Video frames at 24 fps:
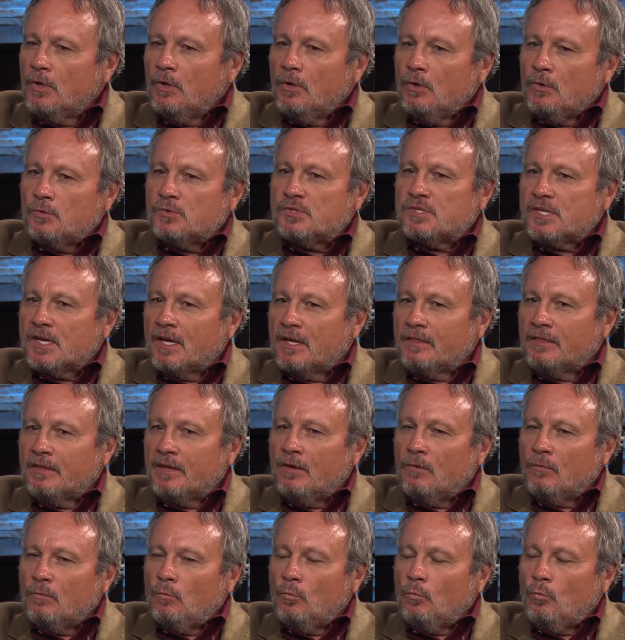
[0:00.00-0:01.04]
who said that
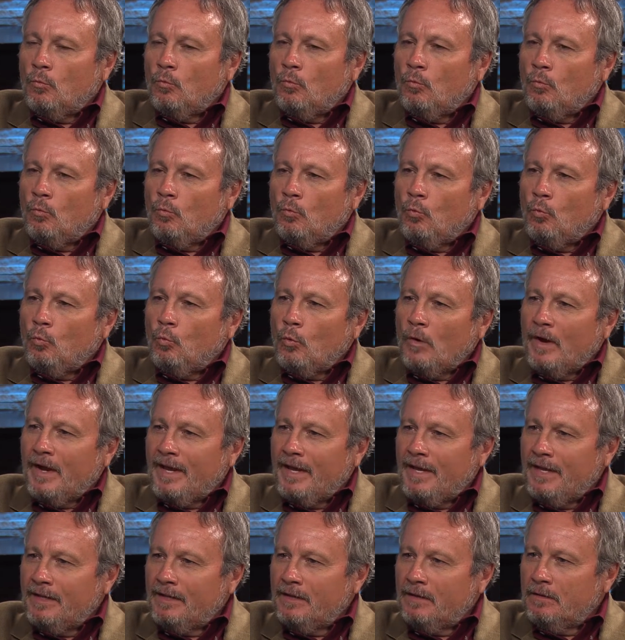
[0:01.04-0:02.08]

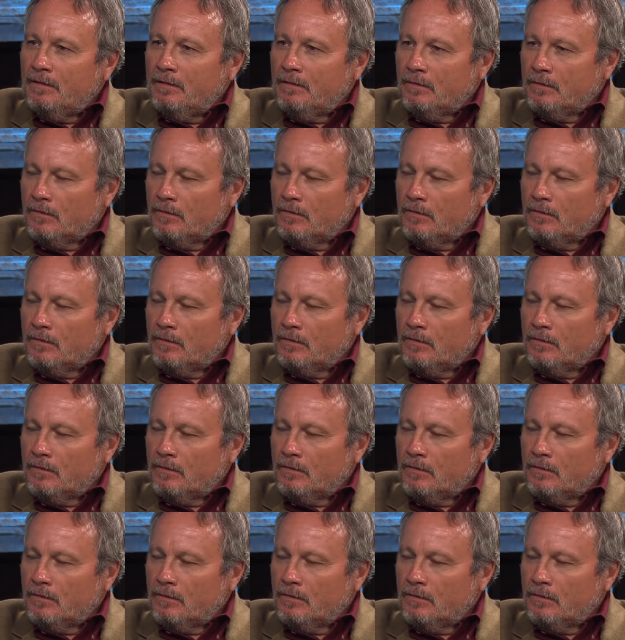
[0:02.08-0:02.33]
when